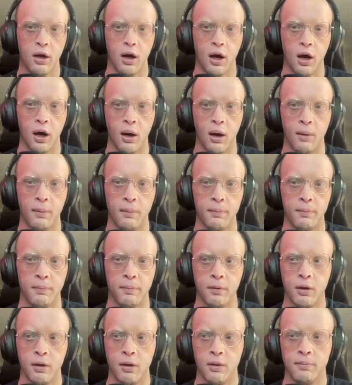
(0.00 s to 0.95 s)

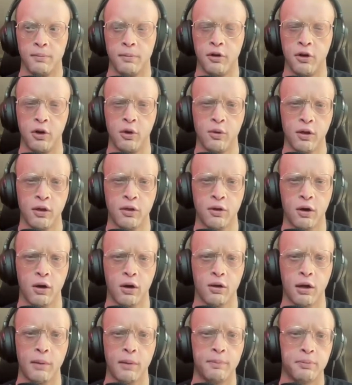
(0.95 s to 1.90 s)
But do you think there
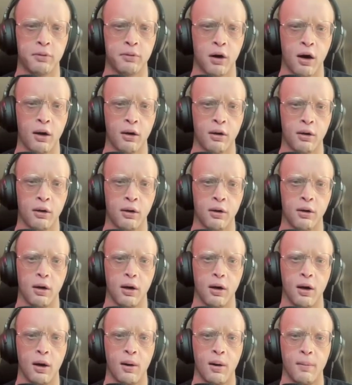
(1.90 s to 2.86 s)
are broader,
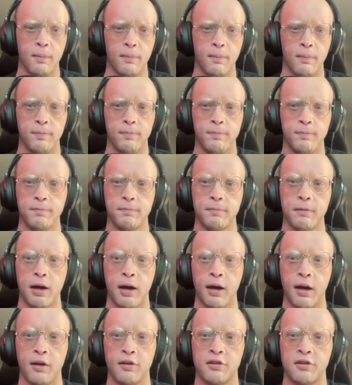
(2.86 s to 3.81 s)

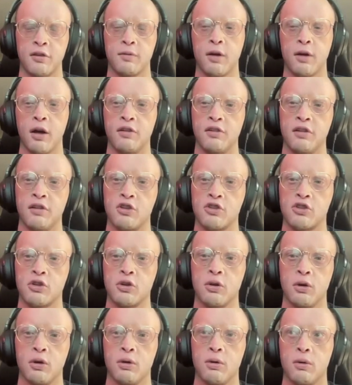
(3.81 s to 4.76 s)

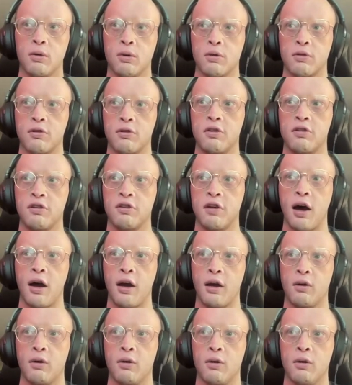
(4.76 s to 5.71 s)
civilizational or
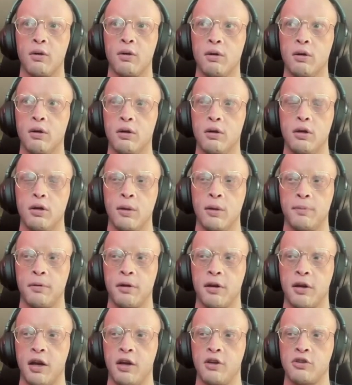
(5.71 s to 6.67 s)
societal
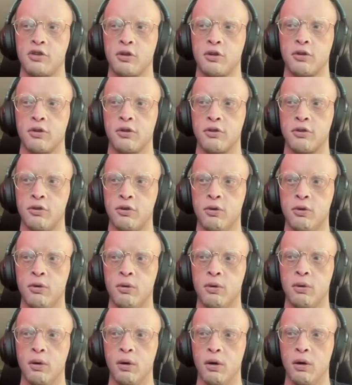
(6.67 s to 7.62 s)
implications
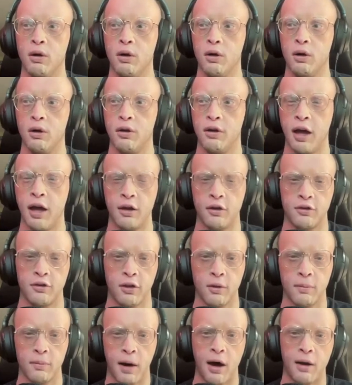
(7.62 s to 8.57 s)
to getting
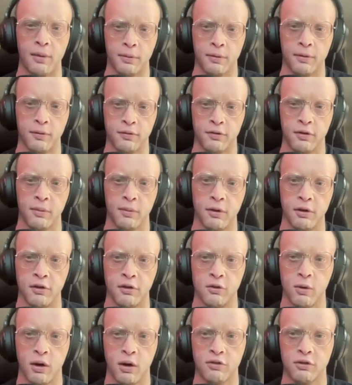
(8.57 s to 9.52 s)
to the bottom of some of
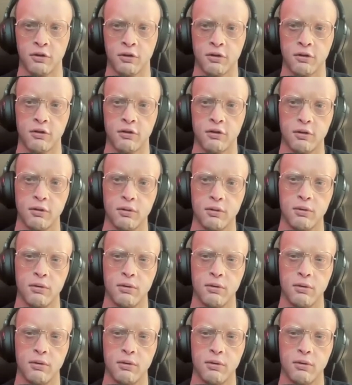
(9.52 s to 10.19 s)
these questions?